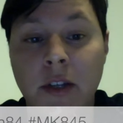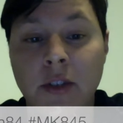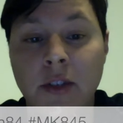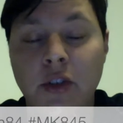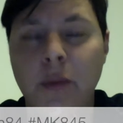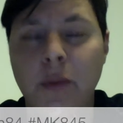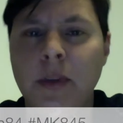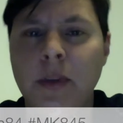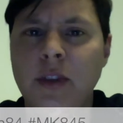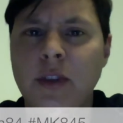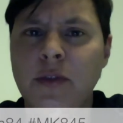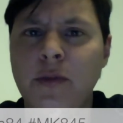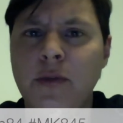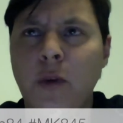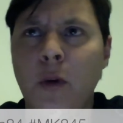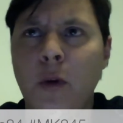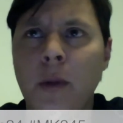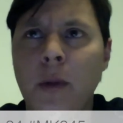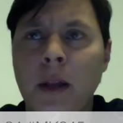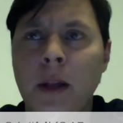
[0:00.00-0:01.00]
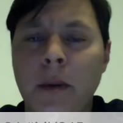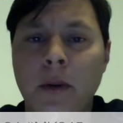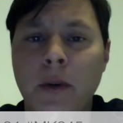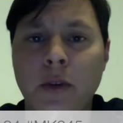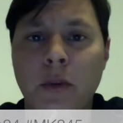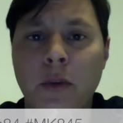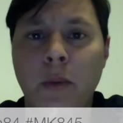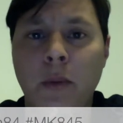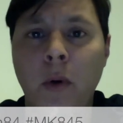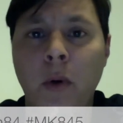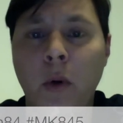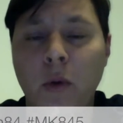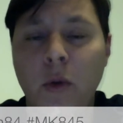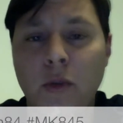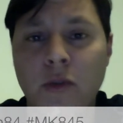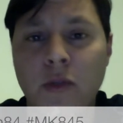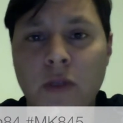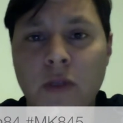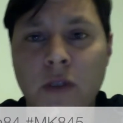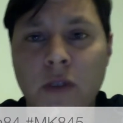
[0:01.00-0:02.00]
Don't be too formal about your
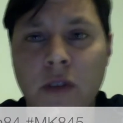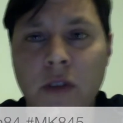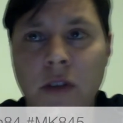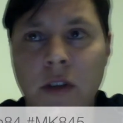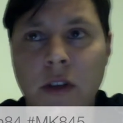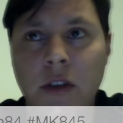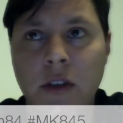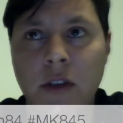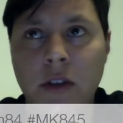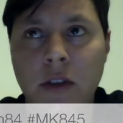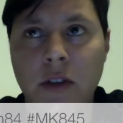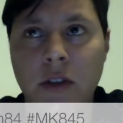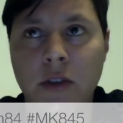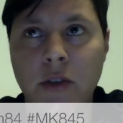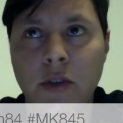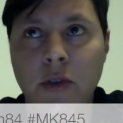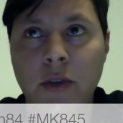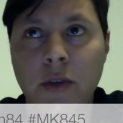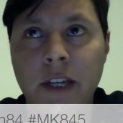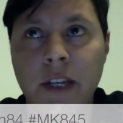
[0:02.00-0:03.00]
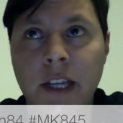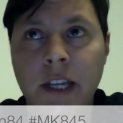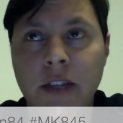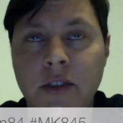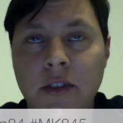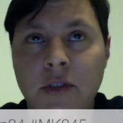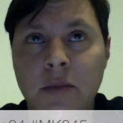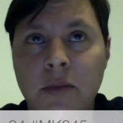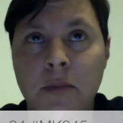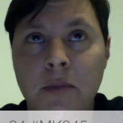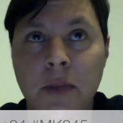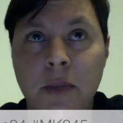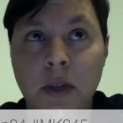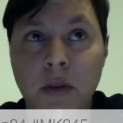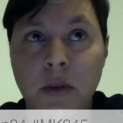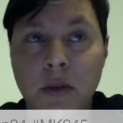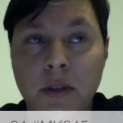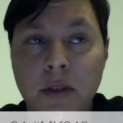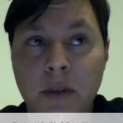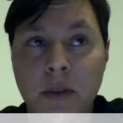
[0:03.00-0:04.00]
posts. You need to
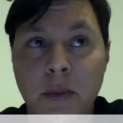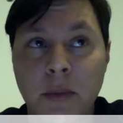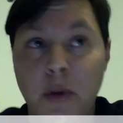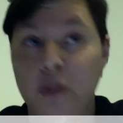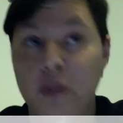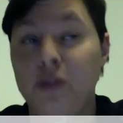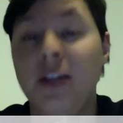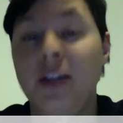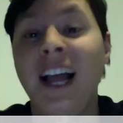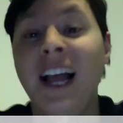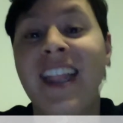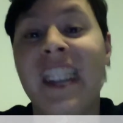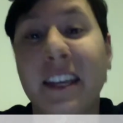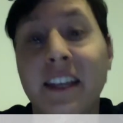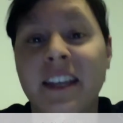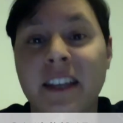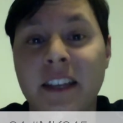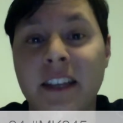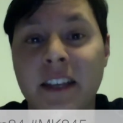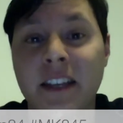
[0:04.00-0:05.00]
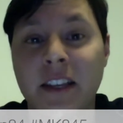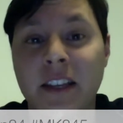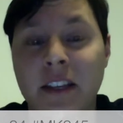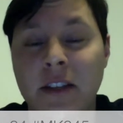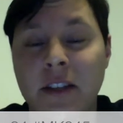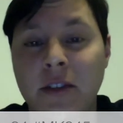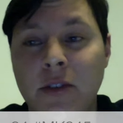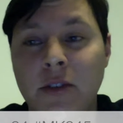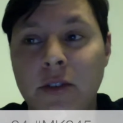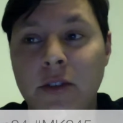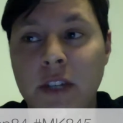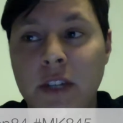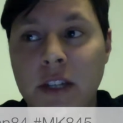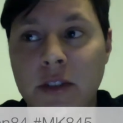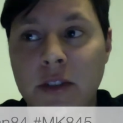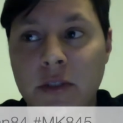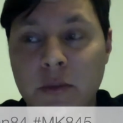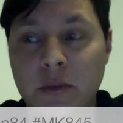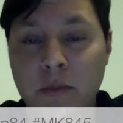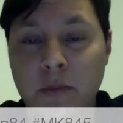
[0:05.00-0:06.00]
build a personality. You
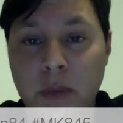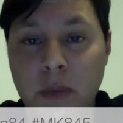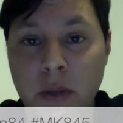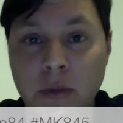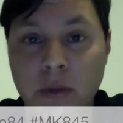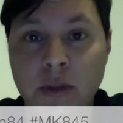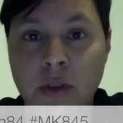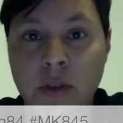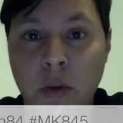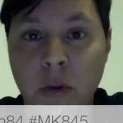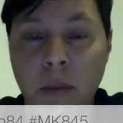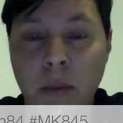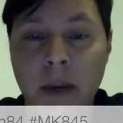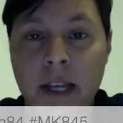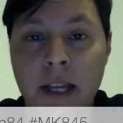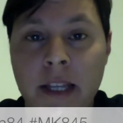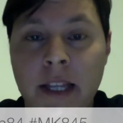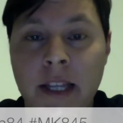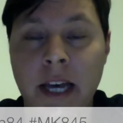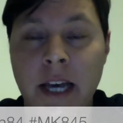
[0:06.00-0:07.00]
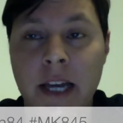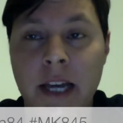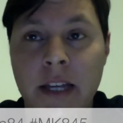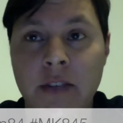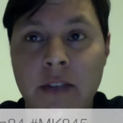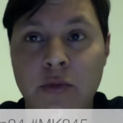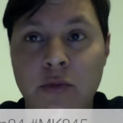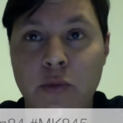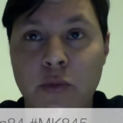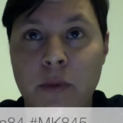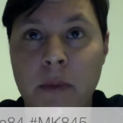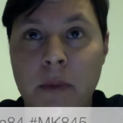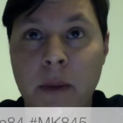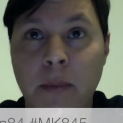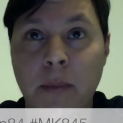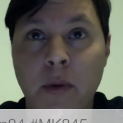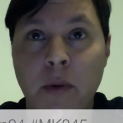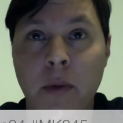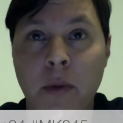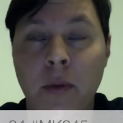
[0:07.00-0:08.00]
need to build somebody that is
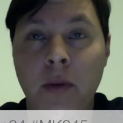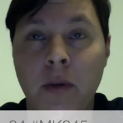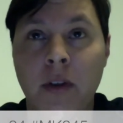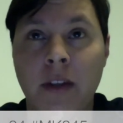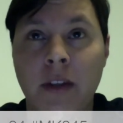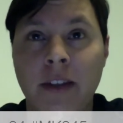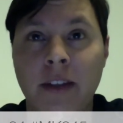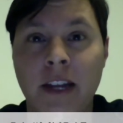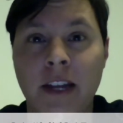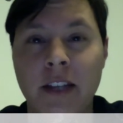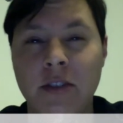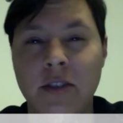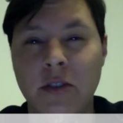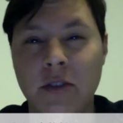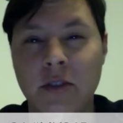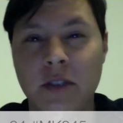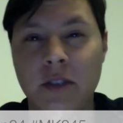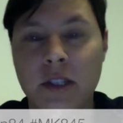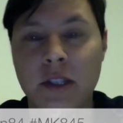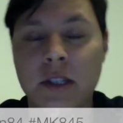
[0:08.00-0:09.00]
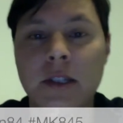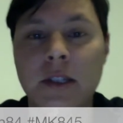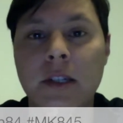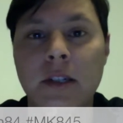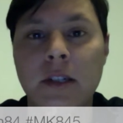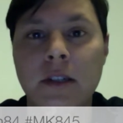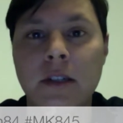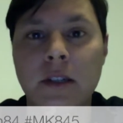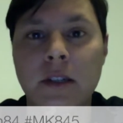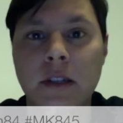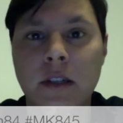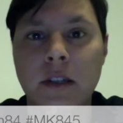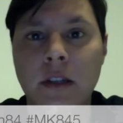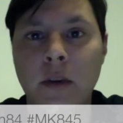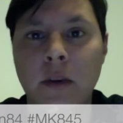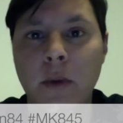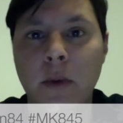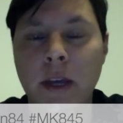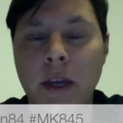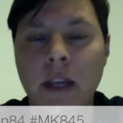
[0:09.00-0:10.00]
rememberable and that is consistent in
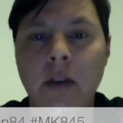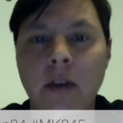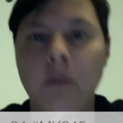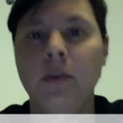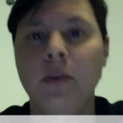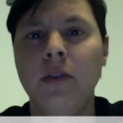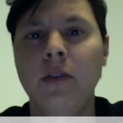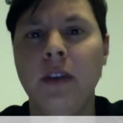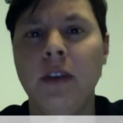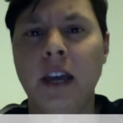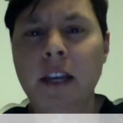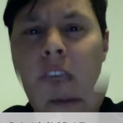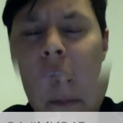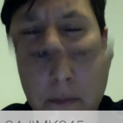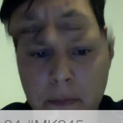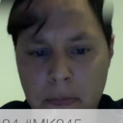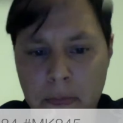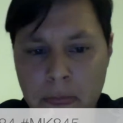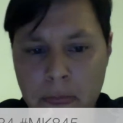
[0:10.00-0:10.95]
the way he communicates.